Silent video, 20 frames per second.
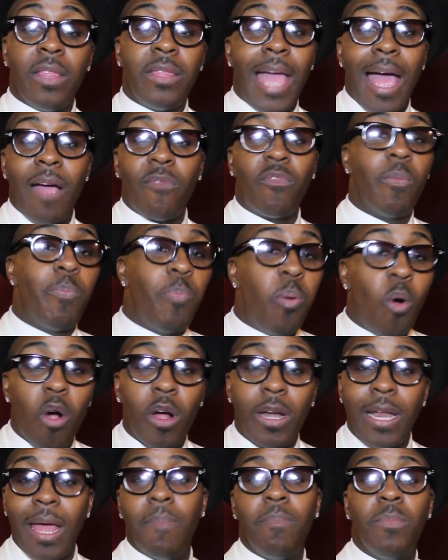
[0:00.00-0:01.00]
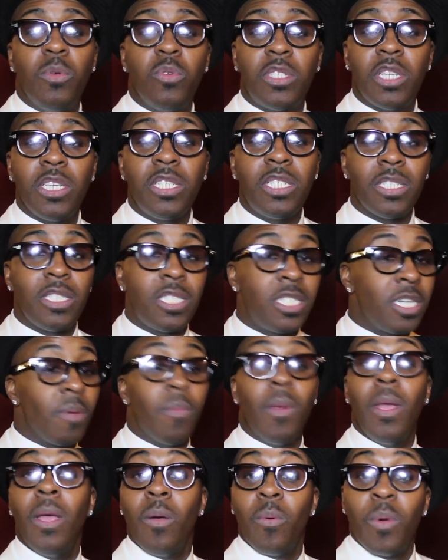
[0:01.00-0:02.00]
that rapport and that musicianship,
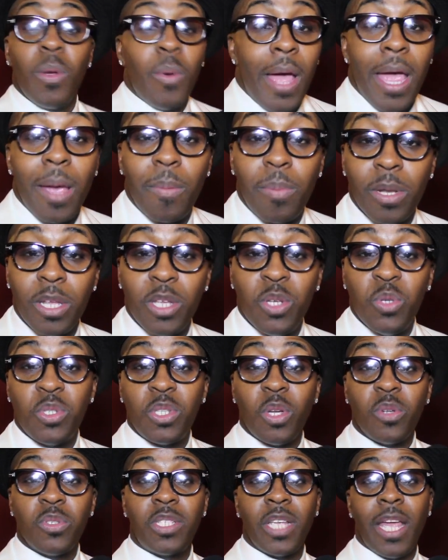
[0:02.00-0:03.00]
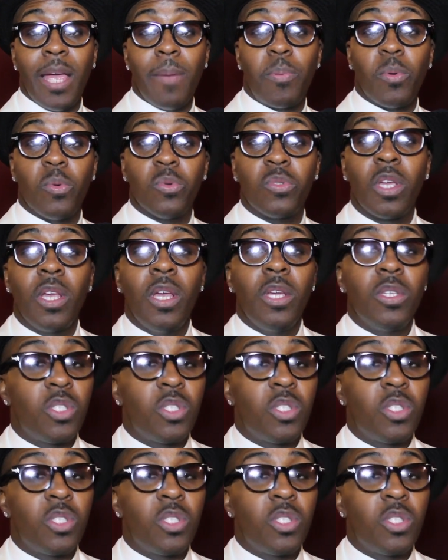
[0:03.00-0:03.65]
we were able to use those samples.